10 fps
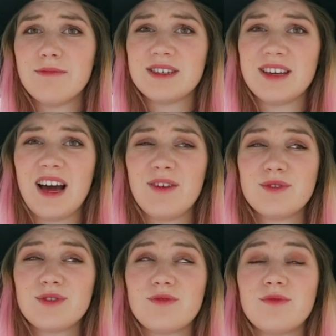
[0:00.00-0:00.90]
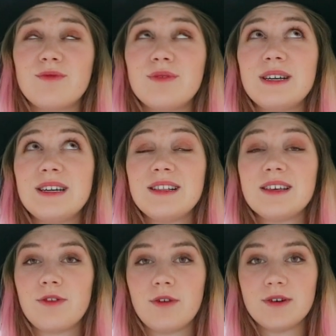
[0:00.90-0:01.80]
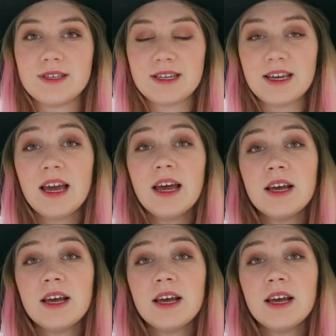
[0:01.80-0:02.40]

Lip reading: but I was really thirsty.